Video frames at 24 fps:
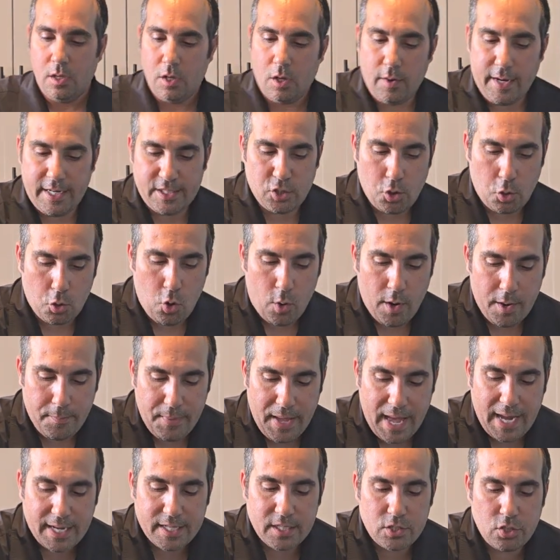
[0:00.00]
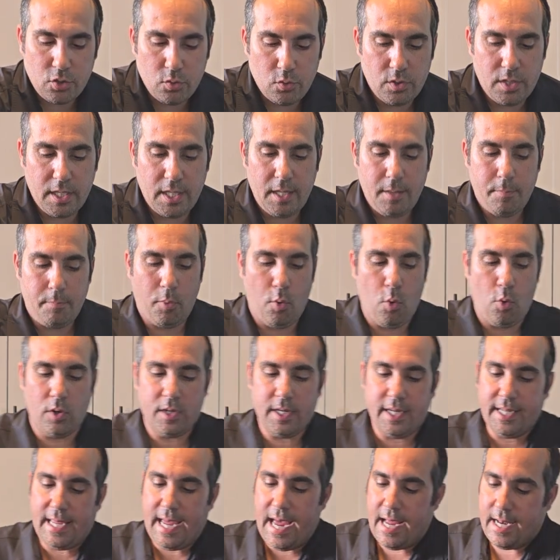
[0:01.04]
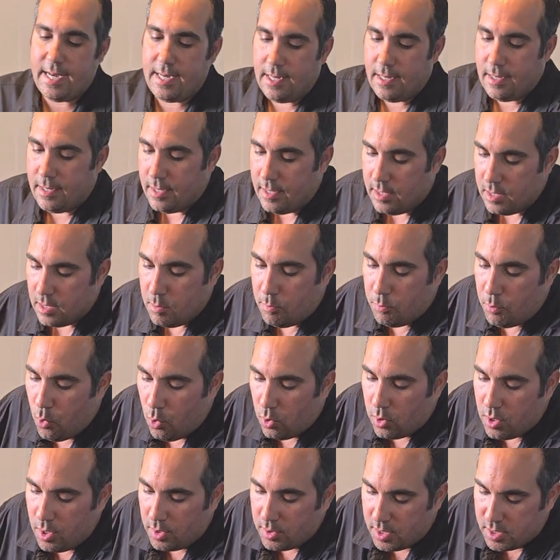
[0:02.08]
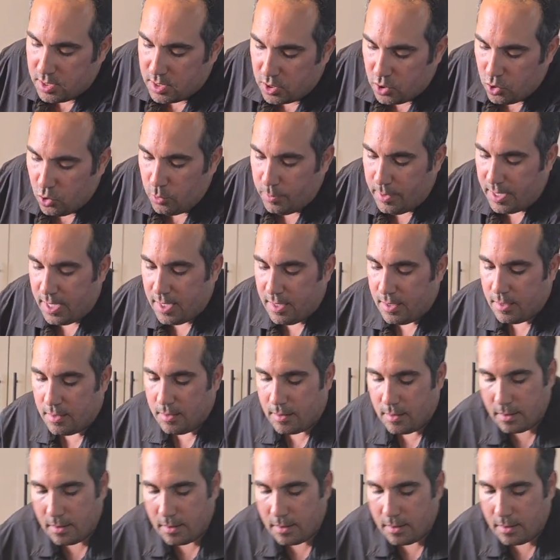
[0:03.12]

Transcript: All right, so going back to the port again, the port on the Scuba